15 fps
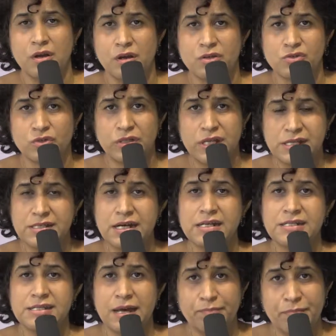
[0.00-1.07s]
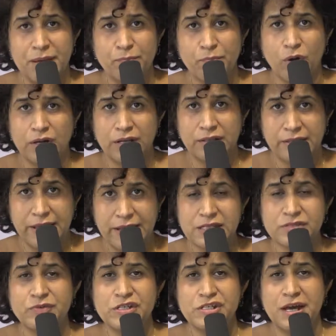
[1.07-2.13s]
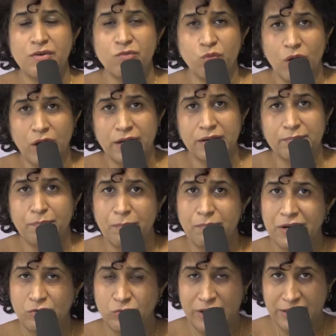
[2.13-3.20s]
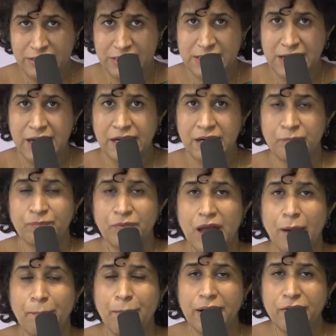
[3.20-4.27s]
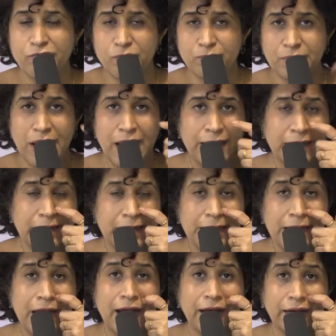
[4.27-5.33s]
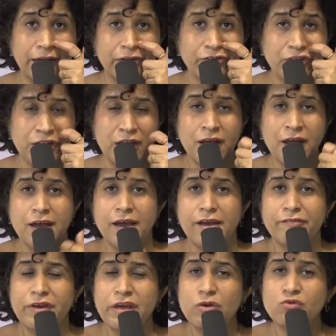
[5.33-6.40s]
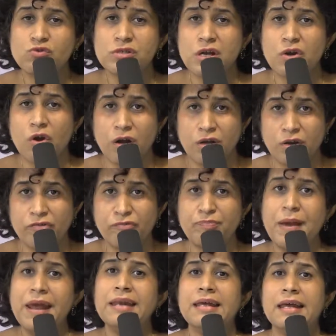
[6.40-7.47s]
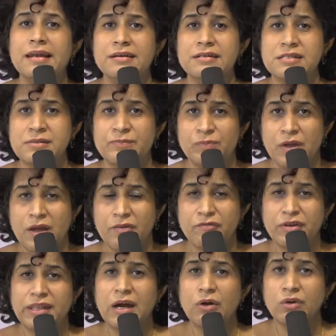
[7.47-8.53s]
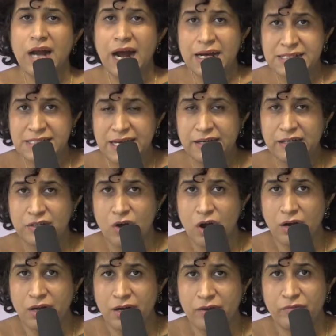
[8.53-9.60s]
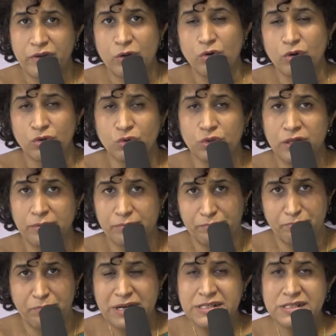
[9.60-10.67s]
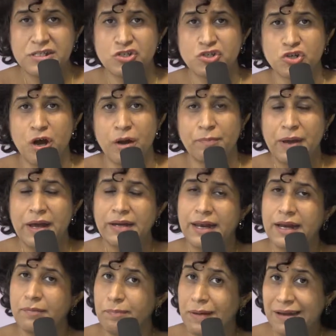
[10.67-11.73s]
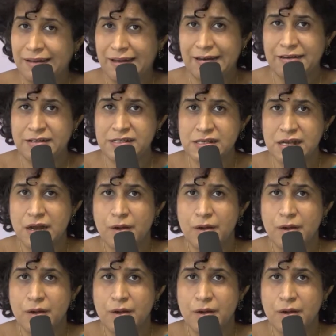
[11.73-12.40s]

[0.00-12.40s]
So these are some important things which I want public to understand. Apart from that, in our country, we use a lot of painkillers. Without asking the doctor, we go to the medicine shop and get painkillers.